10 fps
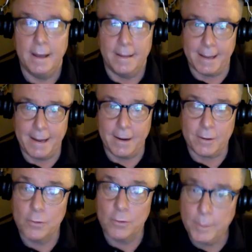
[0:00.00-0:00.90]
that
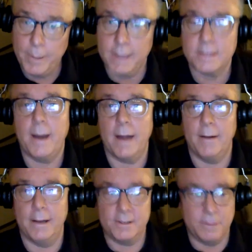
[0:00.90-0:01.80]
character who would be
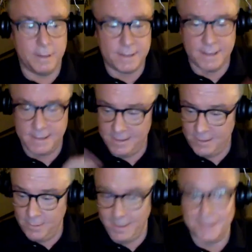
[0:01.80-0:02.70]
inspiring to students as he's
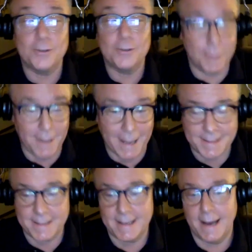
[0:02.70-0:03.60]
doing Zoom
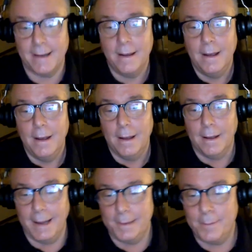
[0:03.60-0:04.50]
classes online,